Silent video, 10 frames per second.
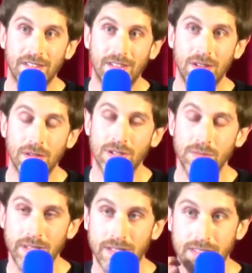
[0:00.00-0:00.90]
You can
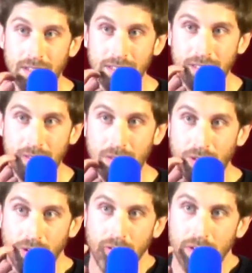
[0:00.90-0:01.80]
actually be excited and
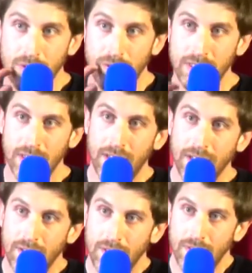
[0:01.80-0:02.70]
curious. What's it
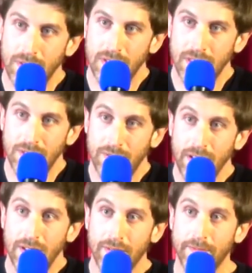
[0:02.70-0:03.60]
like? It's a
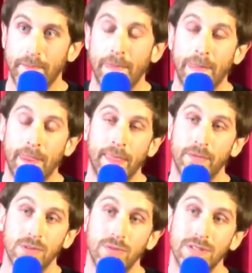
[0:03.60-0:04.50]
feeling. It
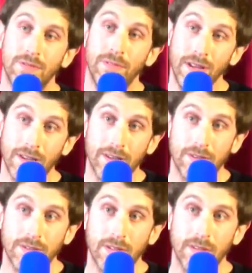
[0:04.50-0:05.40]
was always a feeling,
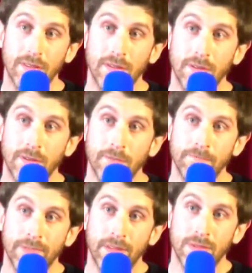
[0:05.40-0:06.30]
you see.
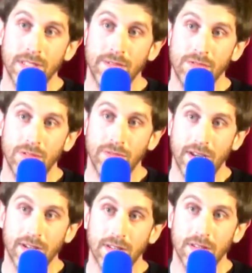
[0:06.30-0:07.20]
It was never a
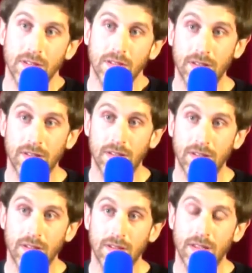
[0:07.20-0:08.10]
fact.
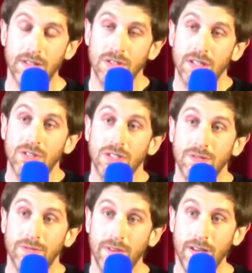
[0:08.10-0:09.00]
It's just a
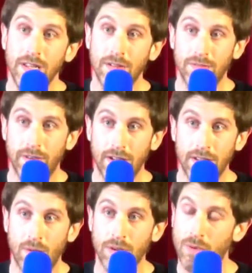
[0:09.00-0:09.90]
feeling of
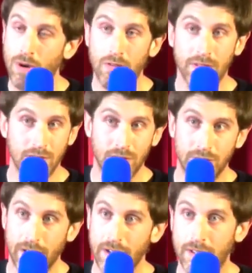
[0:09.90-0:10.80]
failure. What you are is not a
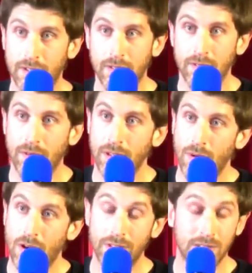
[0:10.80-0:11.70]
failure. What
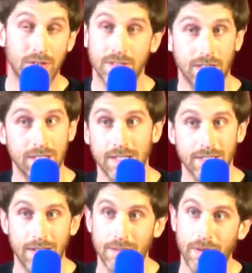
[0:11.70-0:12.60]
you are is not a success
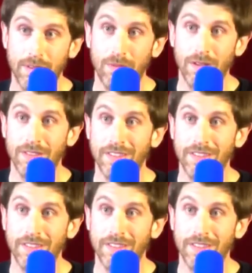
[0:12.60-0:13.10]
either, by the way.